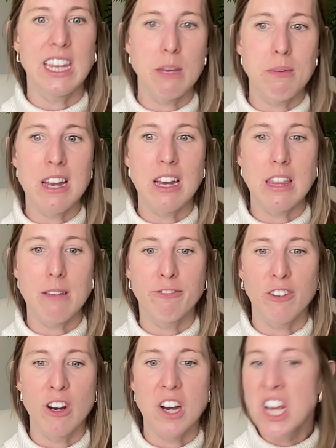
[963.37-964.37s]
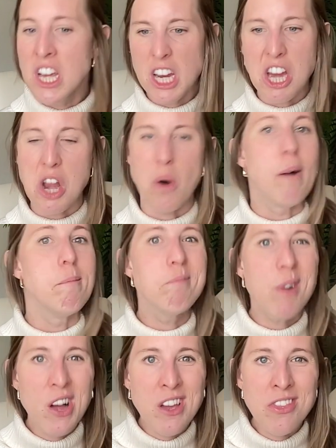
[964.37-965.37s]
them and hitting them for, a
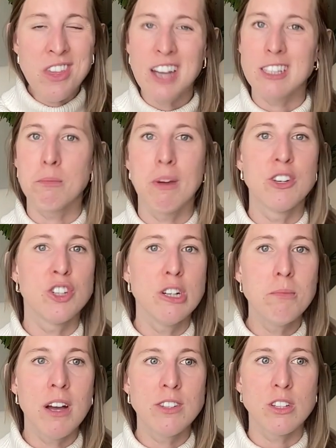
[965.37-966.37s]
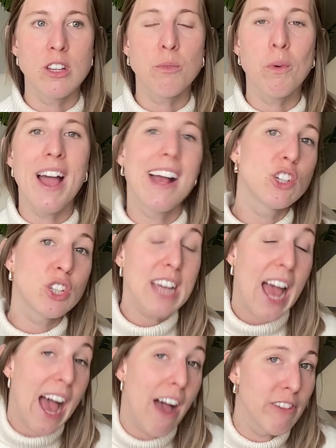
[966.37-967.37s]
month? Has it been 2 months? They're like, well, I actually
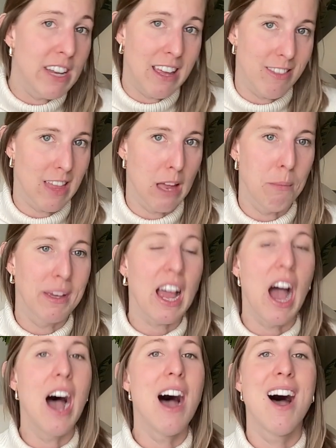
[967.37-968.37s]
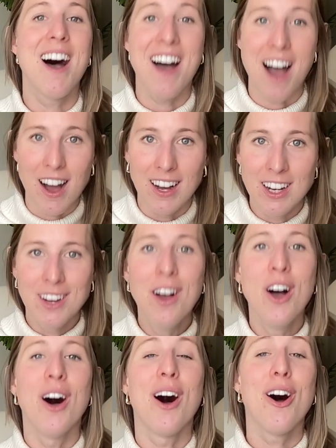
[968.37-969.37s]
haven't hit them. I'm like,
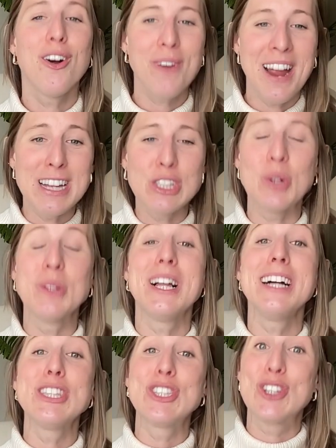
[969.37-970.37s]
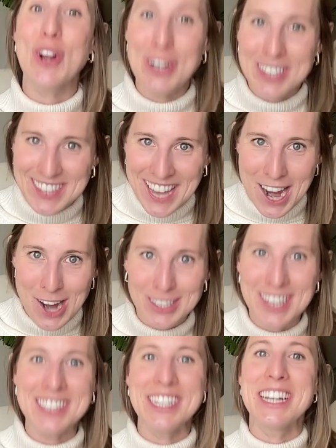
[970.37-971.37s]
all right, so let's start there.
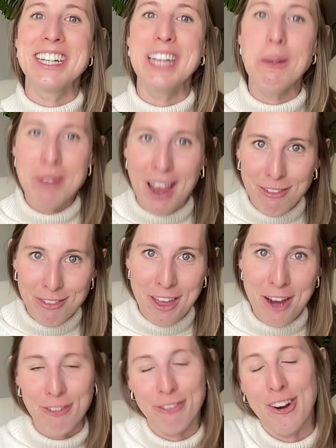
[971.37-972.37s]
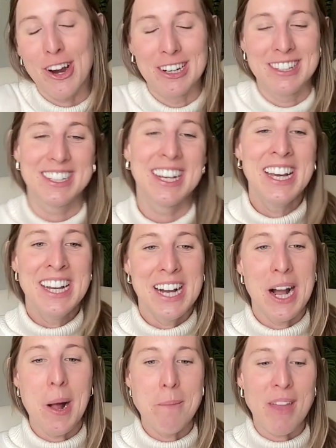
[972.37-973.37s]
Let's take a deep dive there first.
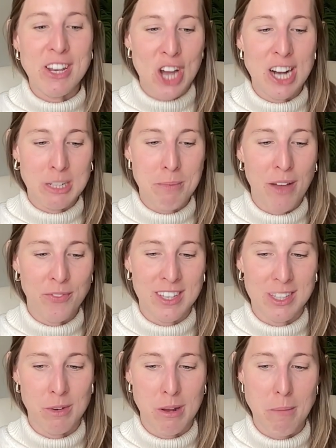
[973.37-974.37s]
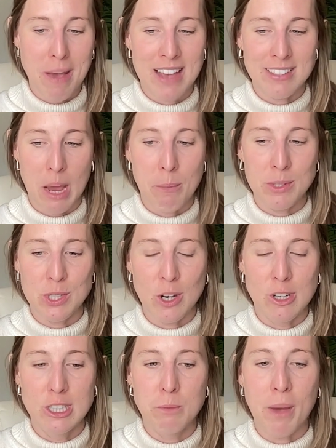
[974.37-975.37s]
I talked about this in one of my past
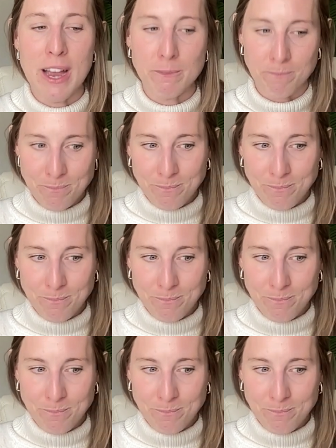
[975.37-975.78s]
episodes, but